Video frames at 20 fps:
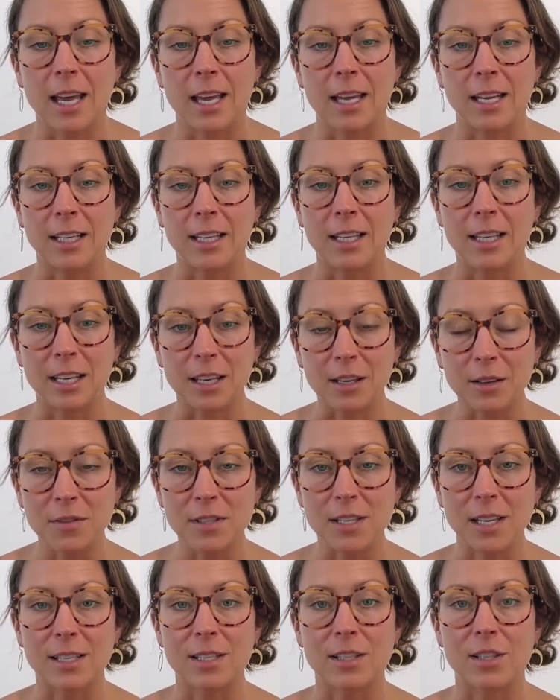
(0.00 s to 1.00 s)
it
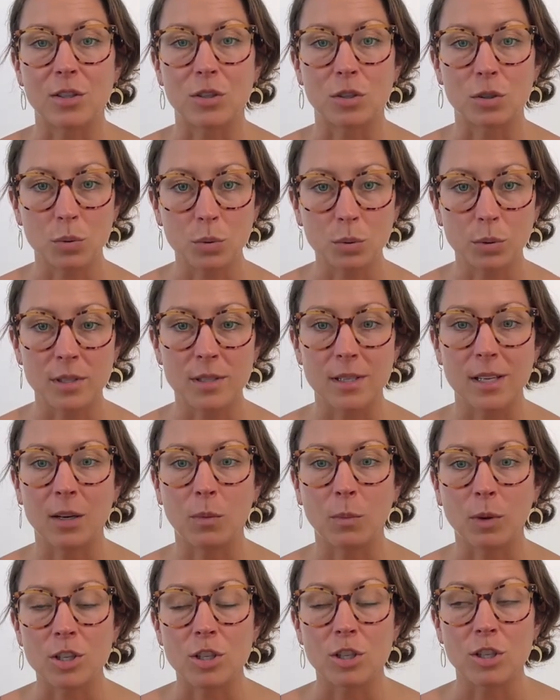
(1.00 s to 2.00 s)
gives us the tools
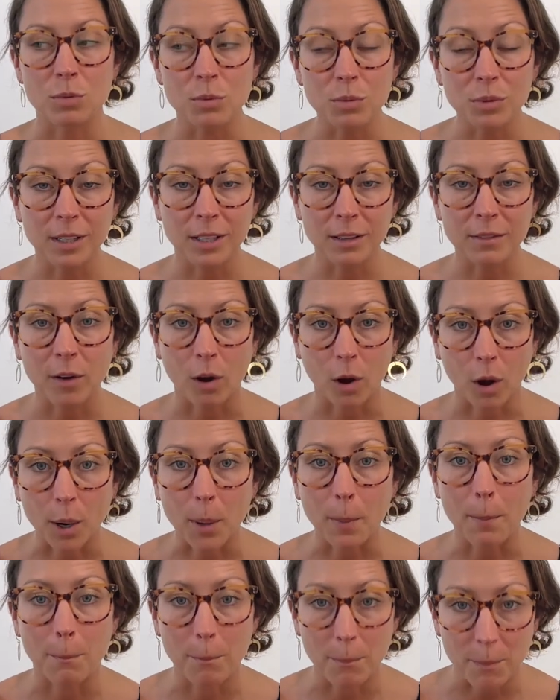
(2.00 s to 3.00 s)
in which to live
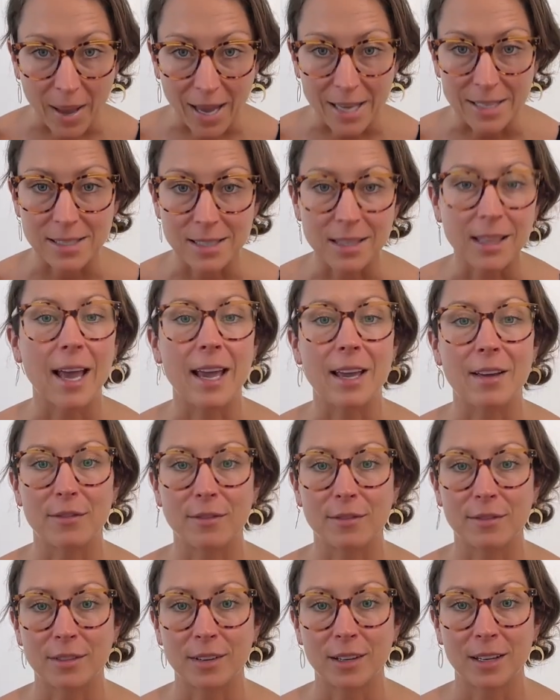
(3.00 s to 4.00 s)
our best
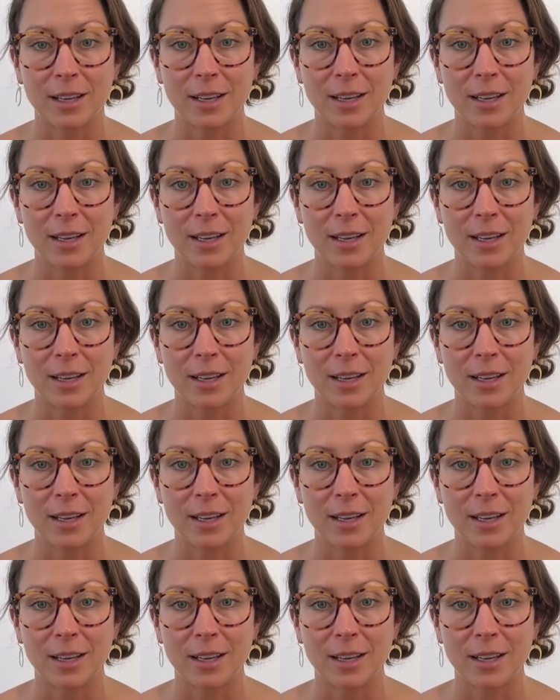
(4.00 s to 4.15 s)
life,